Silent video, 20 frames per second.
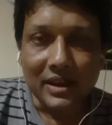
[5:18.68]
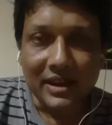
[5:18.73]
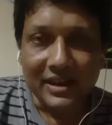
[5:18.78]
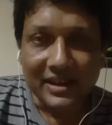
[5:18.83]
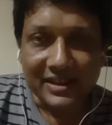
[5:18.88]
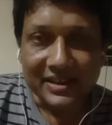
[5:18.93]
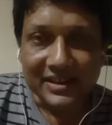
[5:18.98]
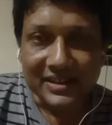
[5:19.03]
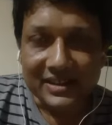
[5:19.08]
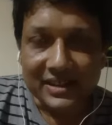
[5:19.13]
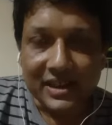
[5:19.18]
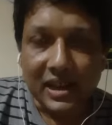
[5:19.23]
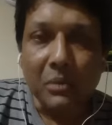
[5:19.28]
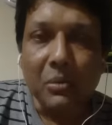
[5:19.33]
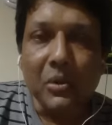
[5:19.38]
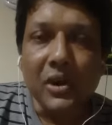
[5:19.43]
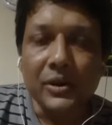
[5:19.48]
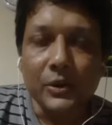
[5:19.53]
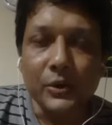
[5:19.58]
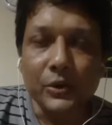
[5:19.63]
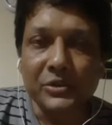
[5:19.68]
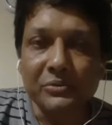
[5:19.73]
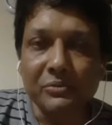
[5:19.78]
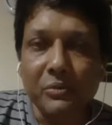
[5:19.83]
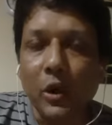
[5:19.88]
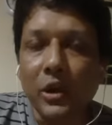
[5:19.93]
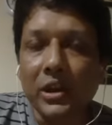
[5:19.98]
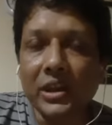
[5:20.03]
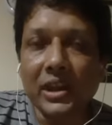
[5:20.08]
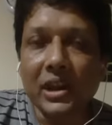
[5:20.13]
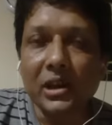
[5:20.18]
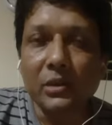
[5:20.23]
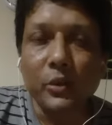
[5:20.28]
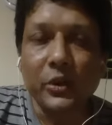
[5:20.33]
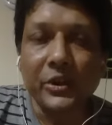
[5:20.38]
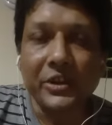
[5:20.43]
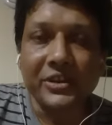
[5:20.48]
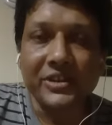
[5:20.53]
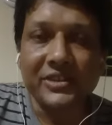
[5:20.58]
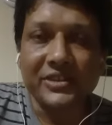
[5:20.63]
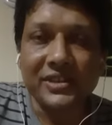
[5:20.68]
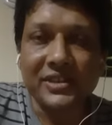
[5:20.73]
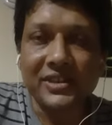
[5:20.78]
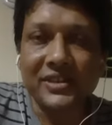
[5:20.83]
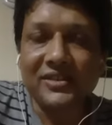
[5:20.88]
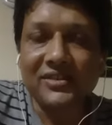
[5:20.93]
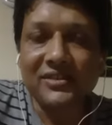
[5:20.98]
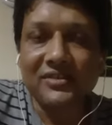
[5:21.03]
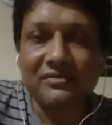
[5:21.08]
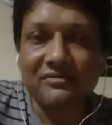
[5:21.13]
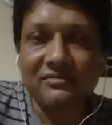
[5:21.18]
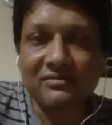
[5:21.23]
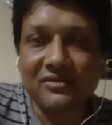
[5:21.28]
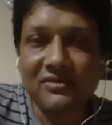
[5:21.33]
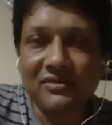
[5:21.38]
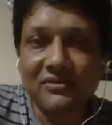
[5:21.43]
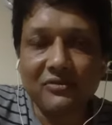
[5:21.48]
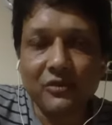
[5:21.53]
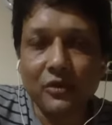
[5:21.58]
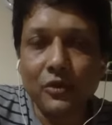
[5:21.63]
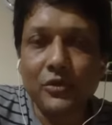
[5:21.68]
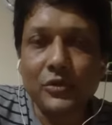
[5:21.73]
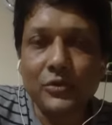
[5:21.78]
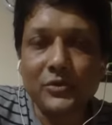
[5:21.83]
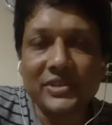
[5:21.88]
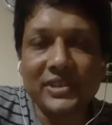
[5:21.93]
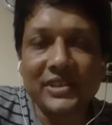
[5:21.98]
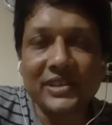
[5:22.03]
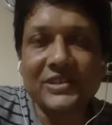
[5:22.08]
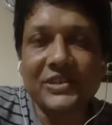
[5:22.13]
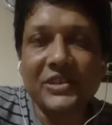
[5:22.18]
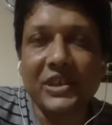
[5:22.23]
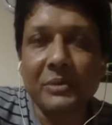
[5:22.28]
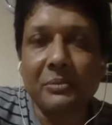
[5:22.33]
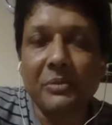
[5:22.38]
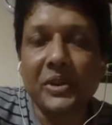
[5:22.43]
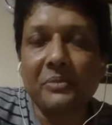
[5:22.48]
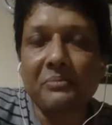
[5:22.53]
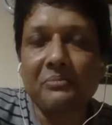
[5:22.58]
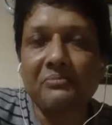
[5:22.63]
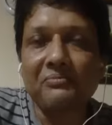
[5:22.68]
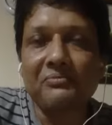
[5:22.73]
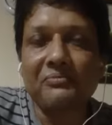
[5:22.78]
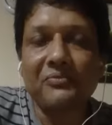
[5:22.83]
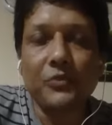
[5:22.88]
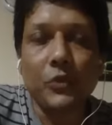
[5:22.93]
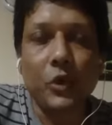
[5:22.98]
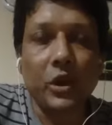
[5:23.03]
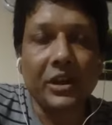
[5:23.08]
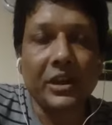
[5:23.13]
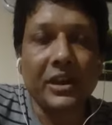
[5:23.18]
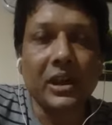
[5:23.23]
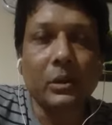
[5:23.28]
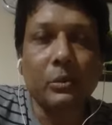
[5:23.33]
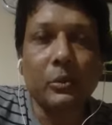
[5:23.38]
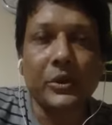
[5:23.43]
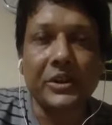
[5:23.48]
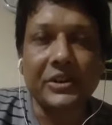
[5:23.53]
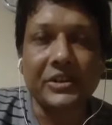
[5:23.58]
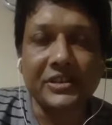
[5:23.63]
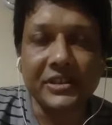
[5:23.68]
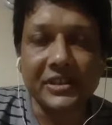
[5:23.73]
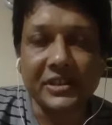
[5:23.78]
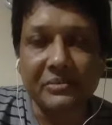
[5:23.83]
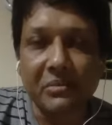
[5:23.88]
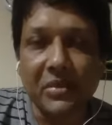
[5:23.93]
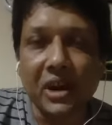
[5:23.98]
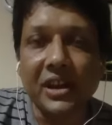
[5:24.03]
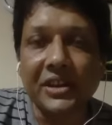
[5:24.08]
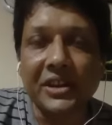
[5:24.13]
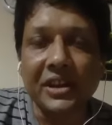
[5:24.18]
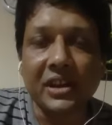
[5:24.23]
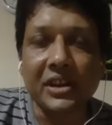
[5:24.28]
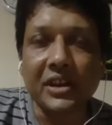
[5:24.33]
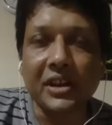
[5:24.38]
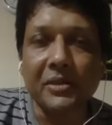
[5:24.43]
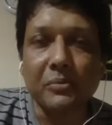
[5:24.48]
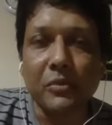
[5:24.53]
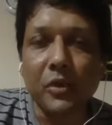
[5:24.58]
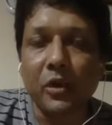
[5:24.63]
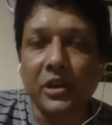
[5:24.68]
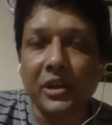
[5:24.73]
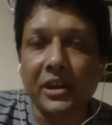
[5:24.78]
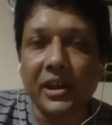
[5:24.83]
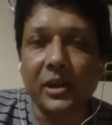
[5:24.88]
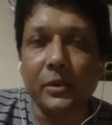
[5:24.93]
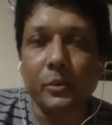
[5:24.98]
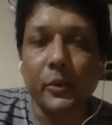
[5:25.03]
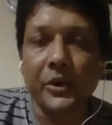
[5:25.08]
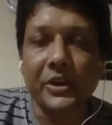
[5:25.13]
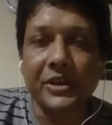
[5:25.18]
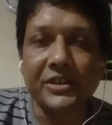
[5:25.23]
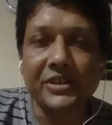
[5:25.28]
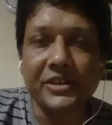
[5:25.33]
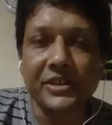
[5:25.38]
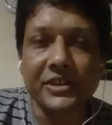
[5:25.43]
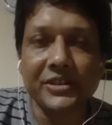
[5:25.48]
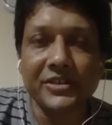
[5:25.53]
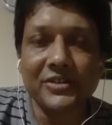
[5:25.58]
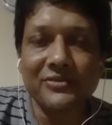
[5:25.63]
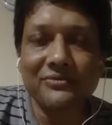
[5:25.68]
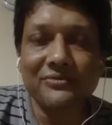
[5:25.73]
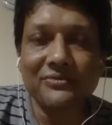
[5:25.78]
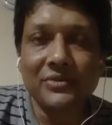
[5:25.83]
it is covered with polycarbonate sheet, 4 to 6 mm polycarbonate sheet, multi-layered polycarbonate sheet.